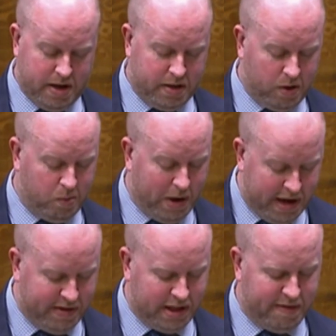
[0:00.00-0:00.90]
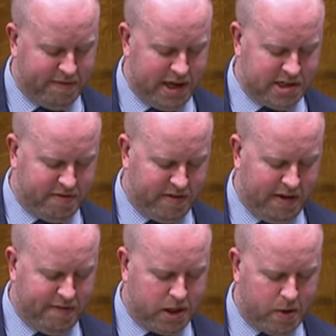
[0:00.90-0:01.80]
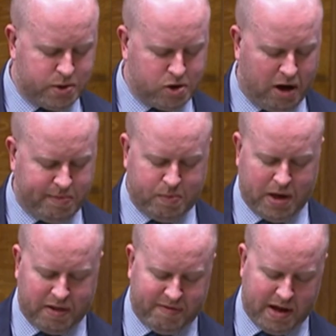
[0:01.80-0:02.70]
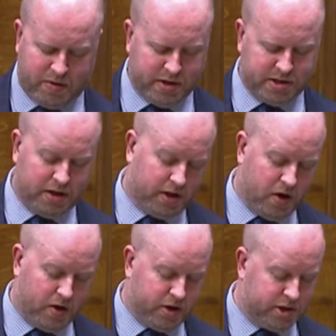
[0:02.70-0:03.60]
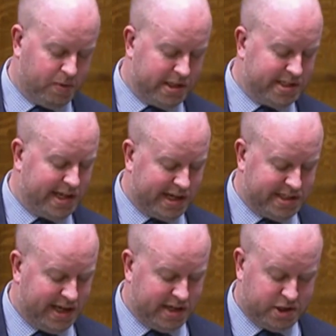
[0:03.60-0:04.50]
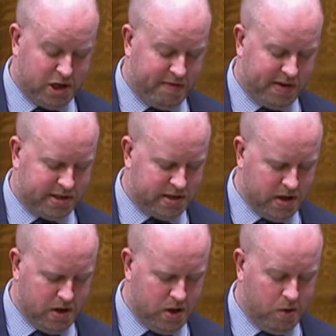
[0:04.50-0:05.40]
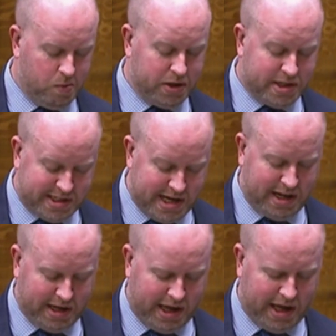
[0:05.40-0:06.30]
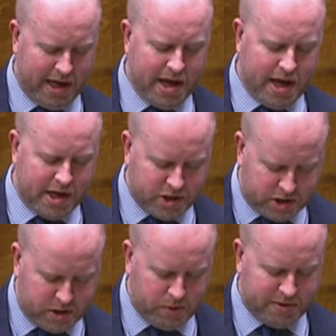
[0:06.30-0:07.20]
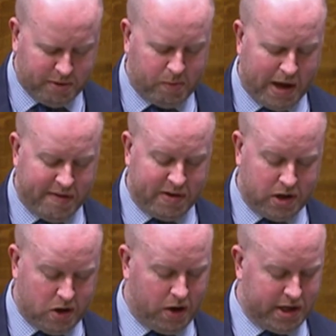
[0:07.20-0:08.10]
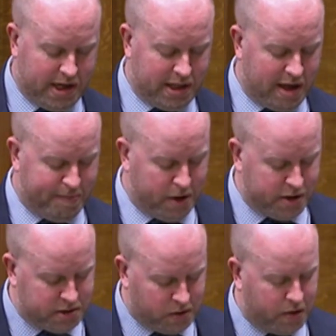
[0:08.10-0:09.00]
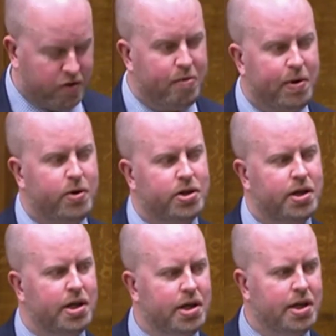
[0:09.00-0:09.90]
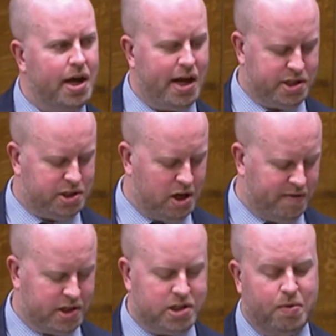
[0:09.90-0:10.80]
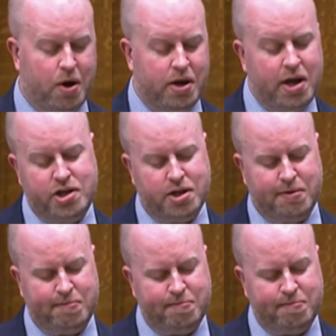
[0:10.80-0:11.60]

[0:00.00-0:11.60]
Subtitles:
that waiving the visa fee for those Commonwealth veterans and Gurkhas with 6 years' service who want to settle here is a suitable way of acknowledging their personal contribution and service to our nation.